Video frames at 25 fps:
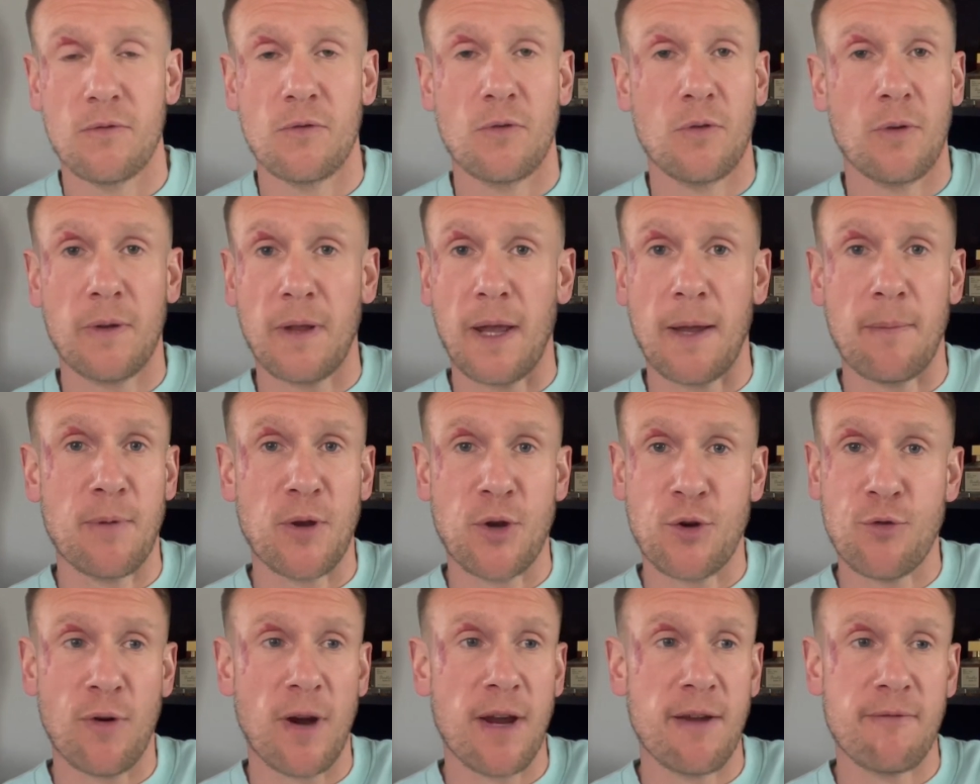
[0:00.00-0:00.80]
that'd be
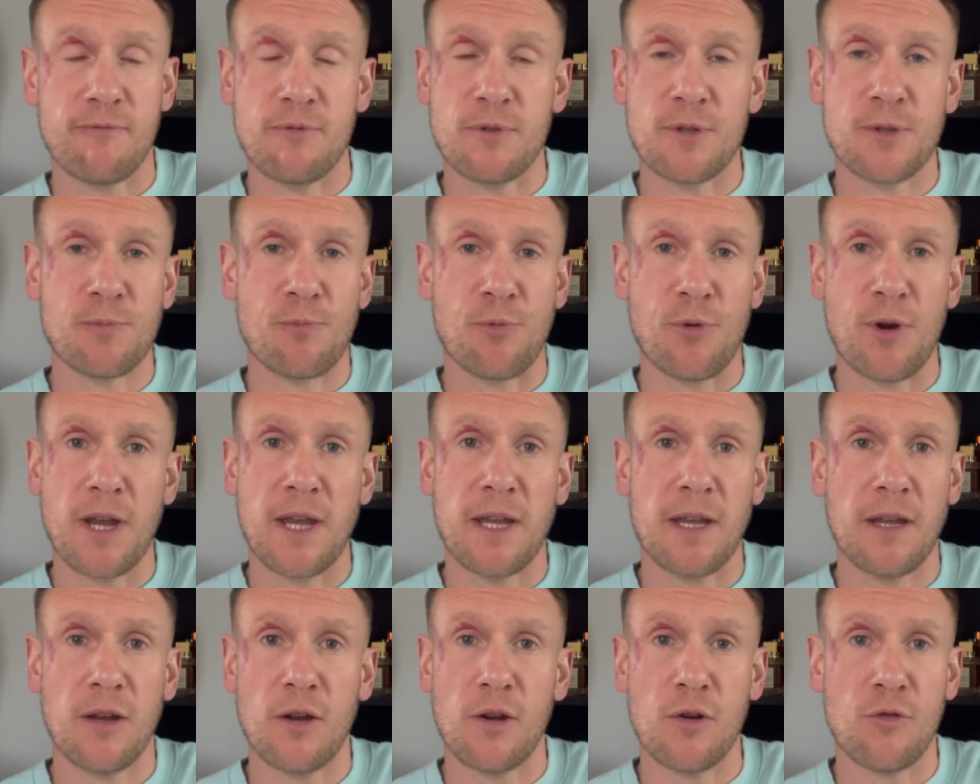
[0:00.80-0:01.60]
great for
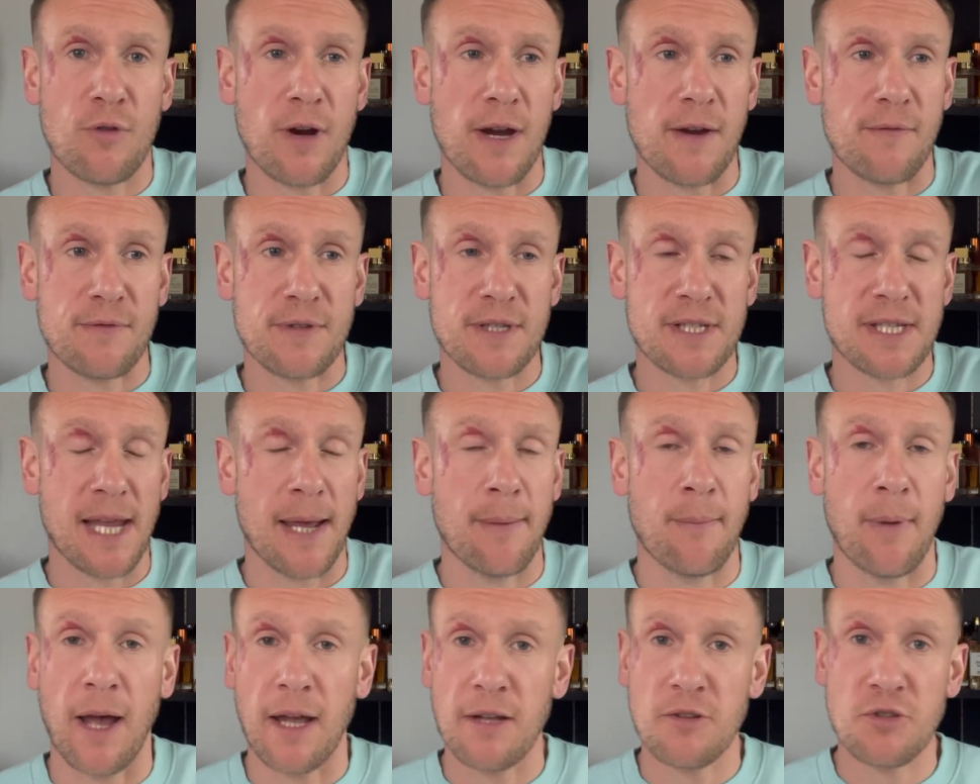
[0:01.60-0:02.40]
spring, great for
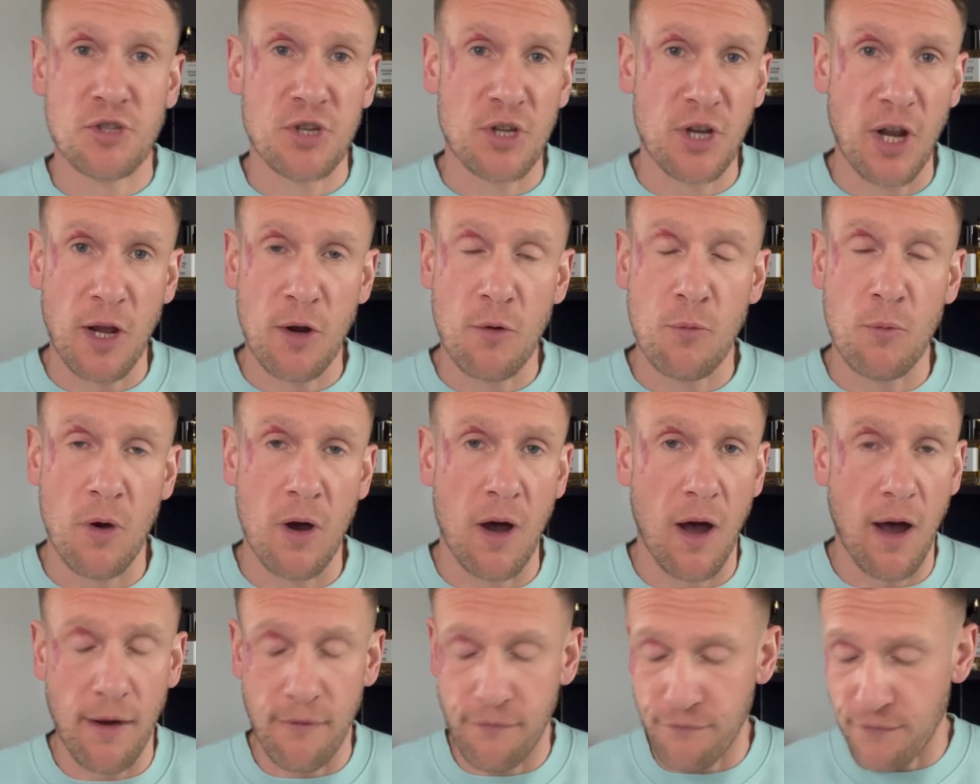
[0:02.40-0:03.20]
summer. Do you know
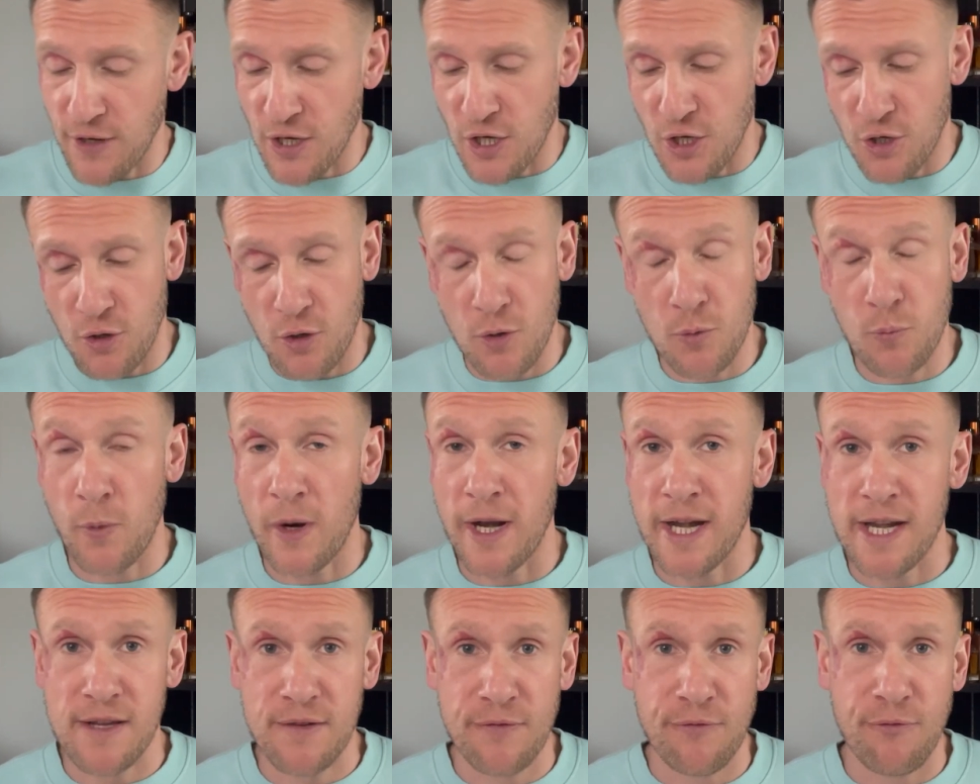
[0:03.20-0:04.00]
what? I think you could
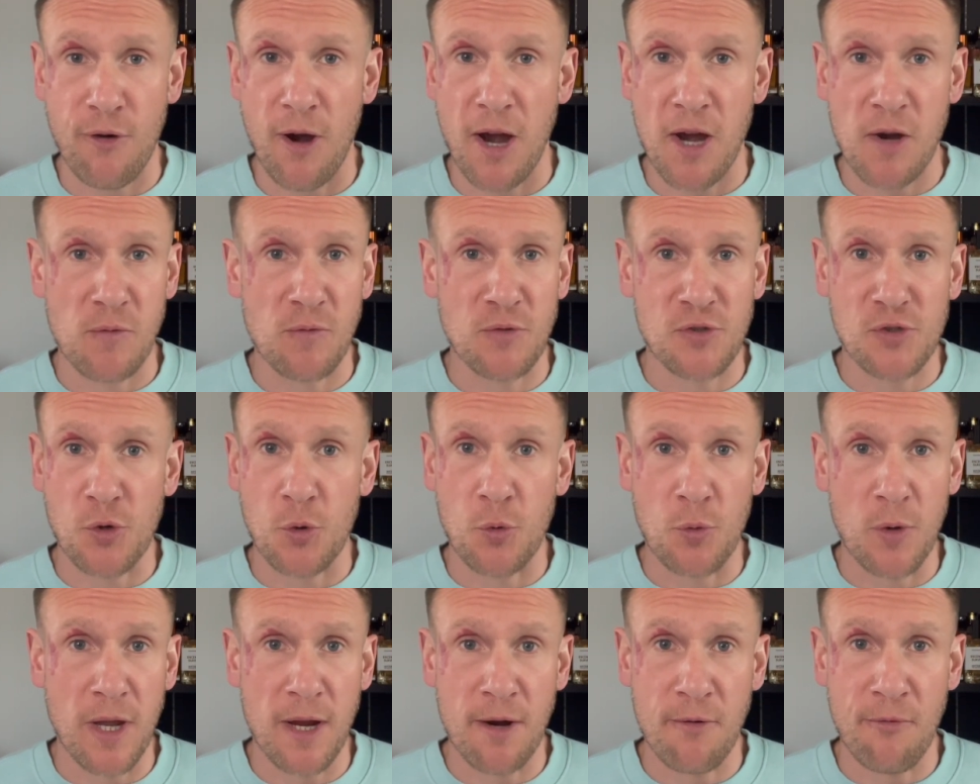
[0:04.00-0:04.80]
wear this fragrance
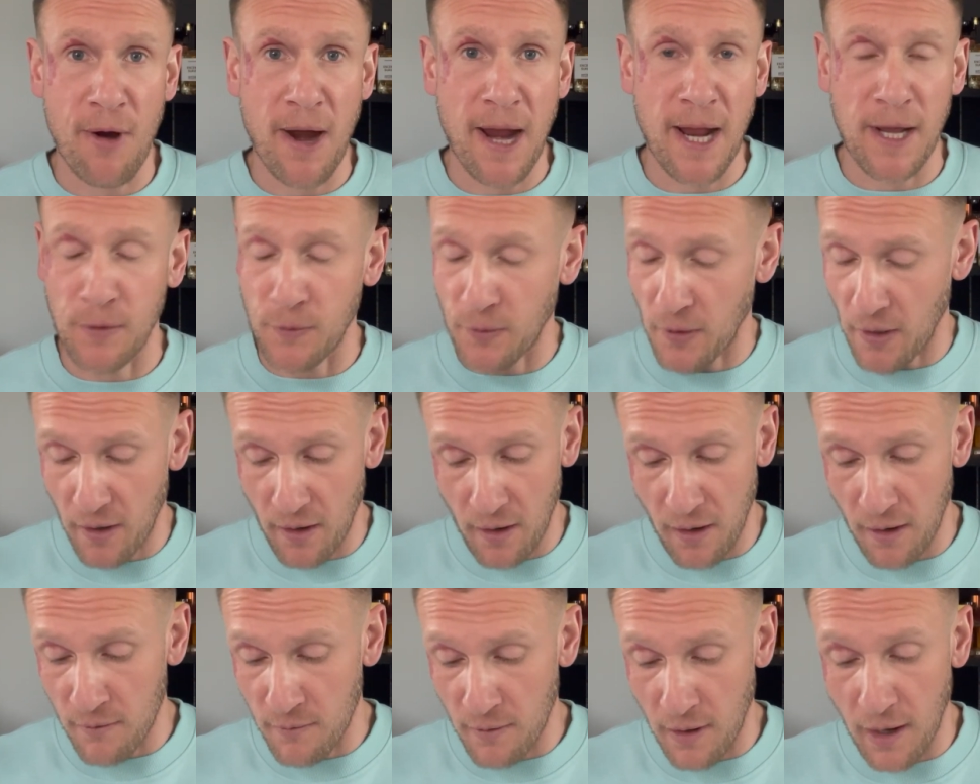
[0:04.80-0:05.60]
all year round.
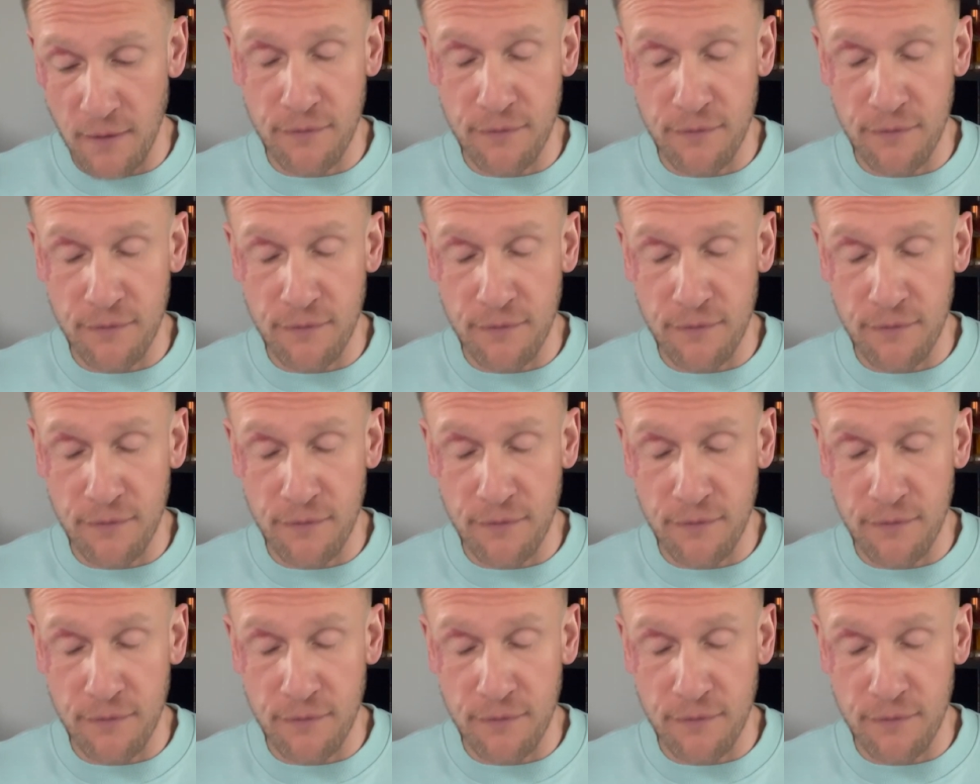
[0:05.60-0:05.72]
I, I